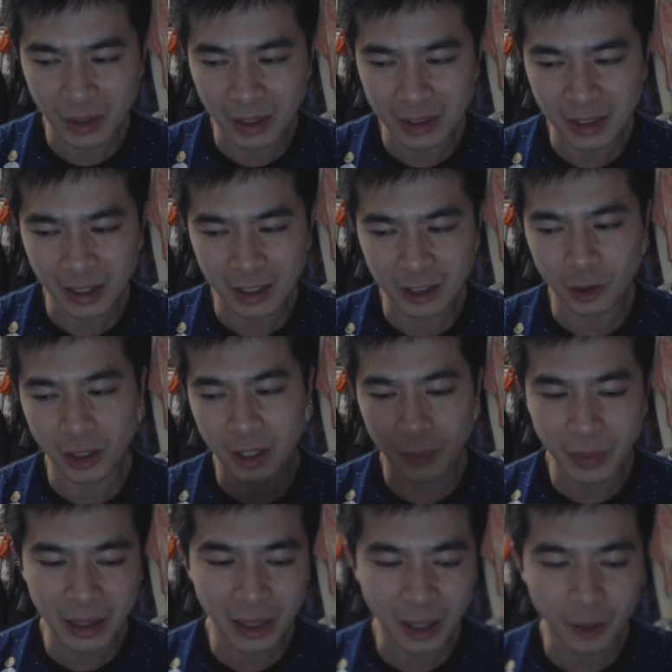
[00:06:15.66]
it's like trying to
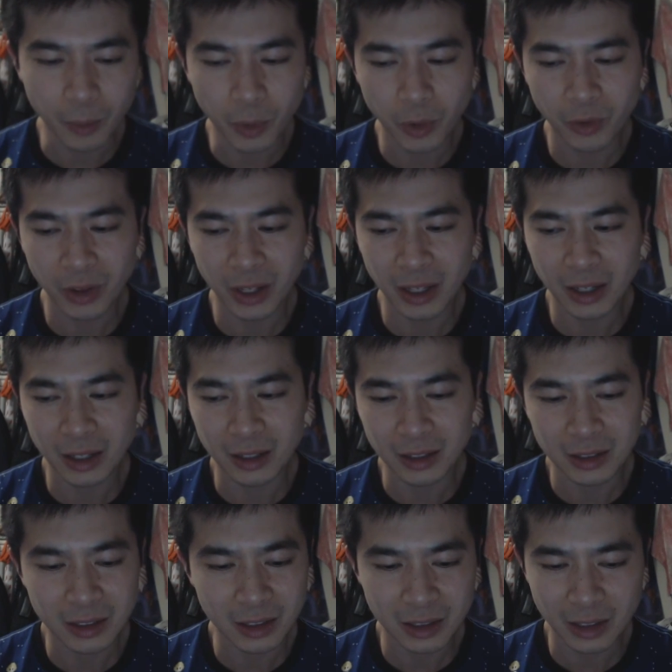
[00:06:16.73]
be like a movie, and
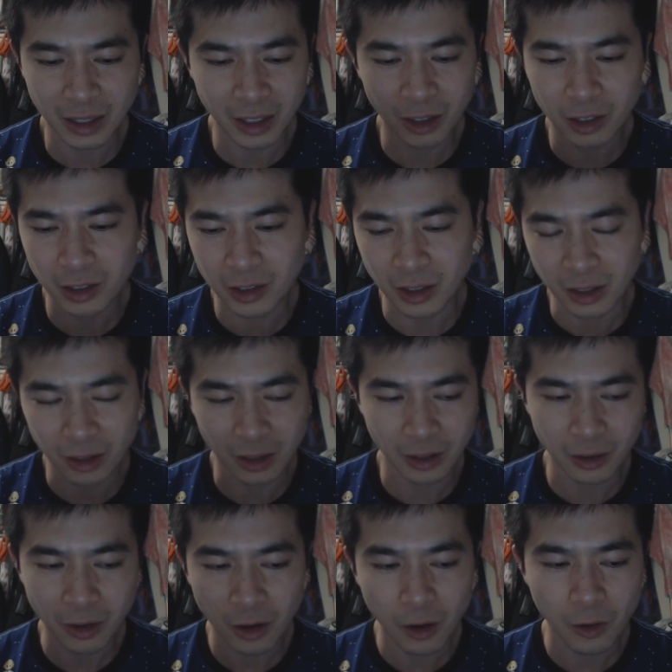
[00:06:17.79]
it's just like you're just kind of
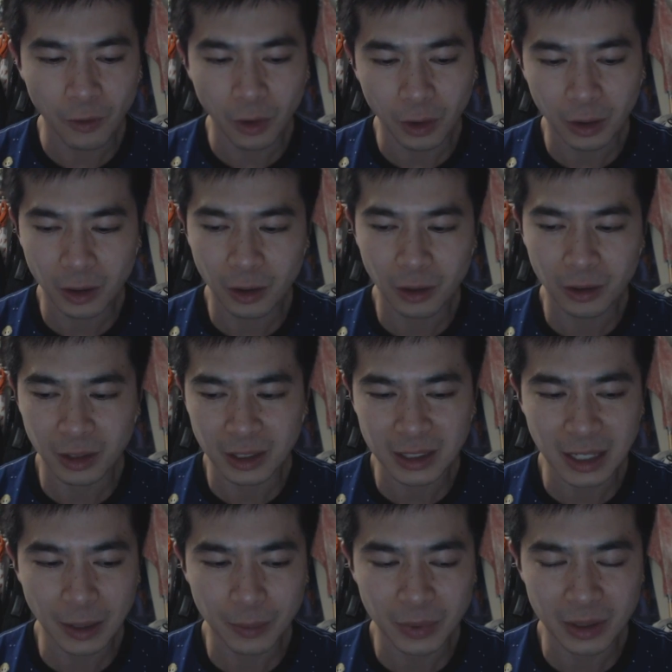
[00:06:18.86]
like following along the
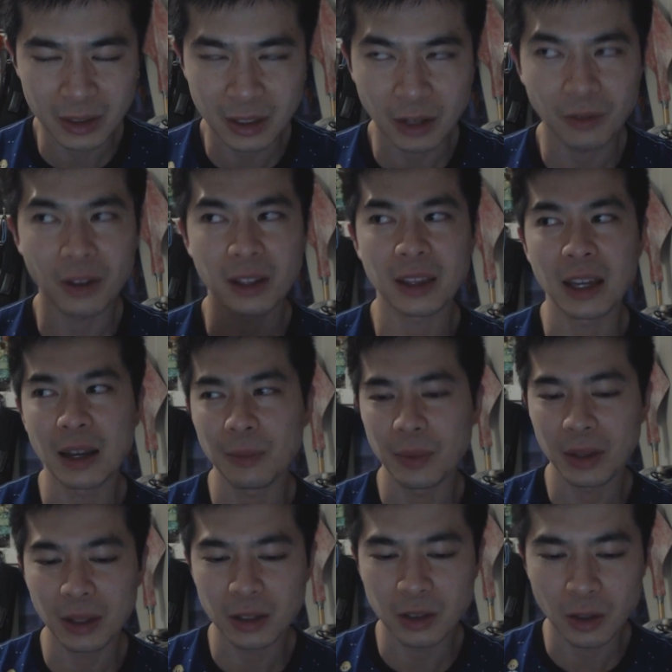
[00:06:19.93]
steps and stuff like that.
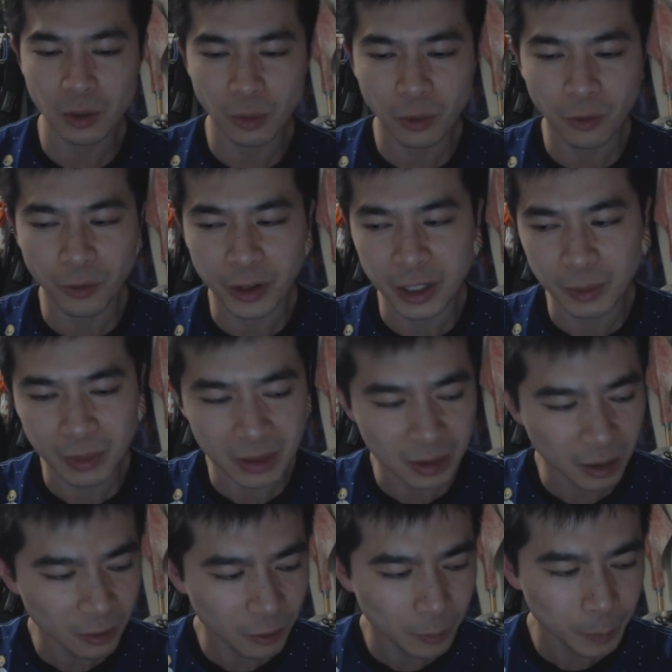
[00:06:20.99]
But there's no real freedom and
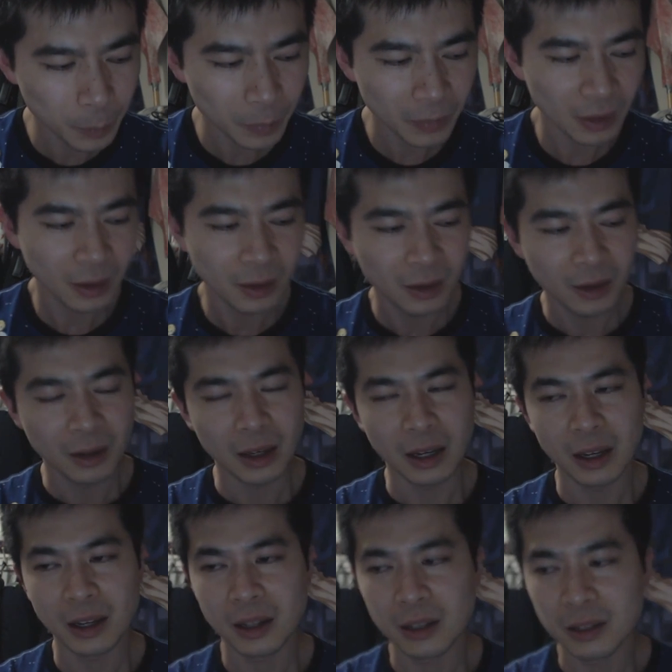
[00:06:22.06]
stuff.
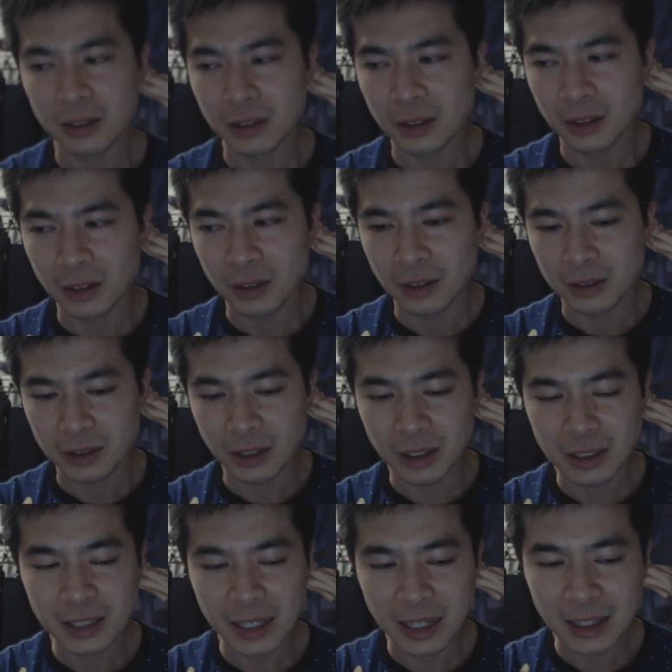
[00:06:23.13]
And so
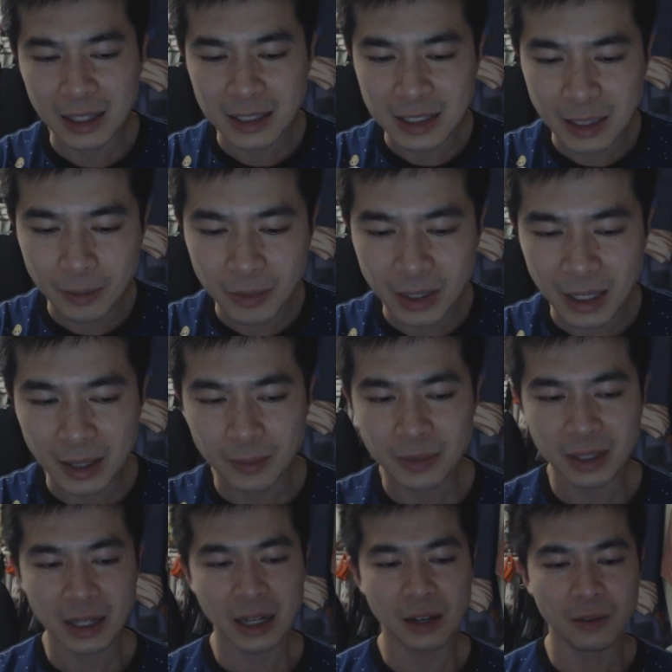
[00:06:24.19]
he's saying there's some
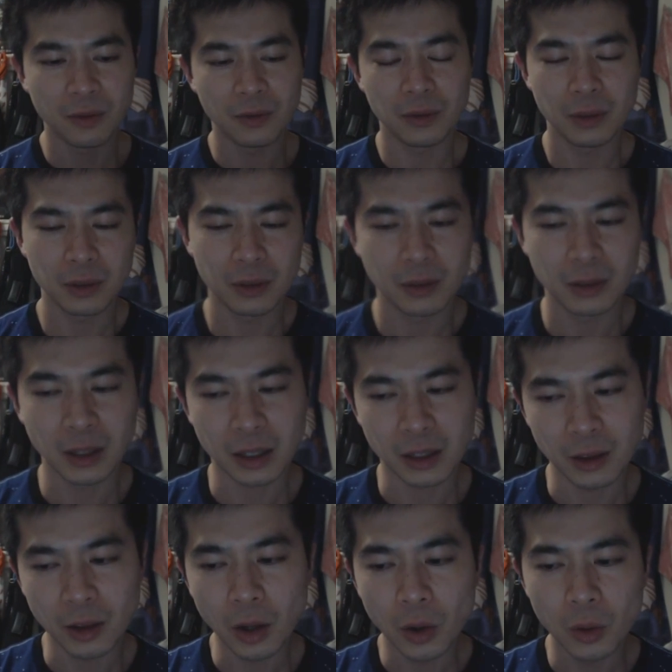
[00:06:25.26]
games that have
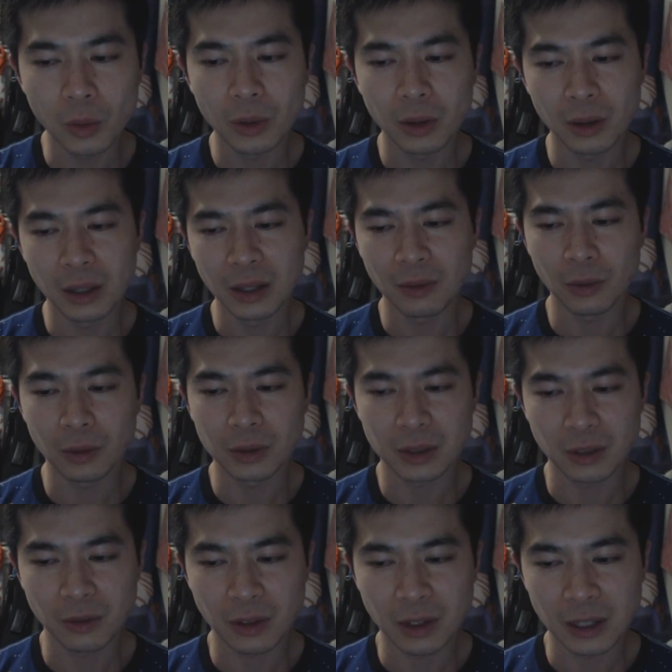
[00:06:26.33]
like low levels
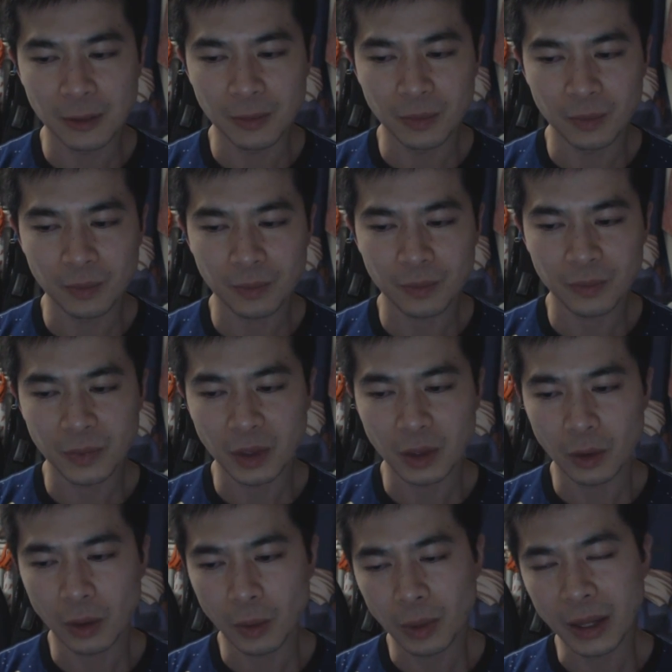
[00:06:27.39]
of
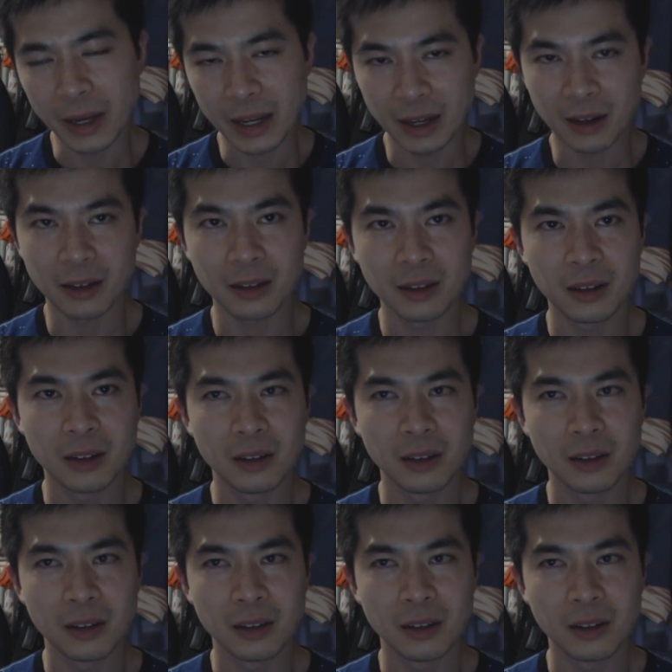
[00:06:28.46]
the player.